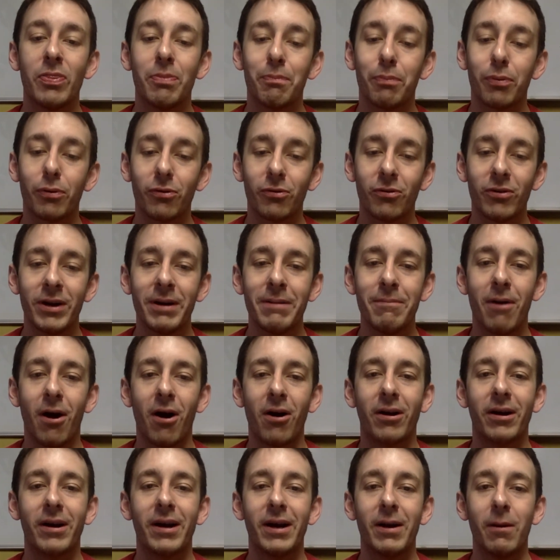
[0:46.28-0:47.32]

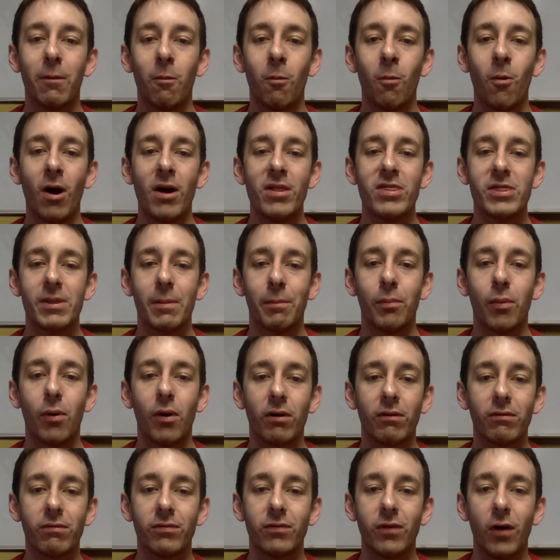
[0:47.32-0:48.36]
pre-market what the
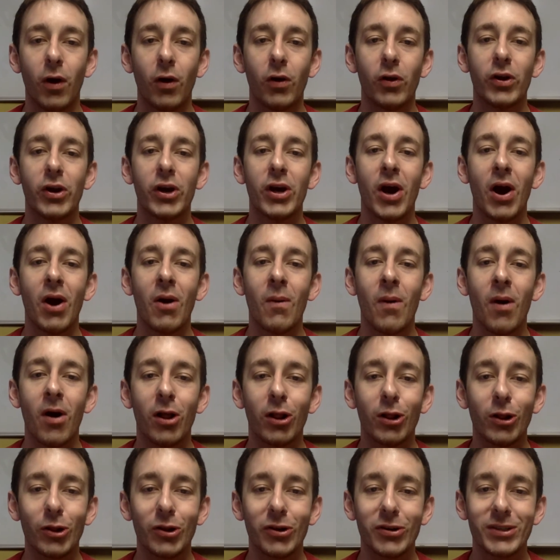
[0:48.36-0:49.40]
portfolio
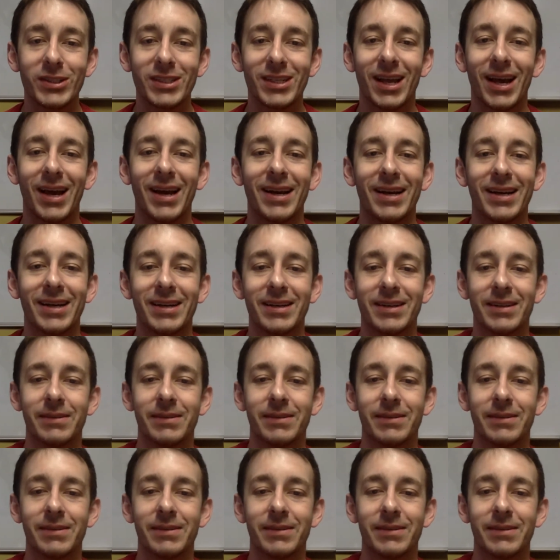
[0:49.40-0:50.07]
looked like.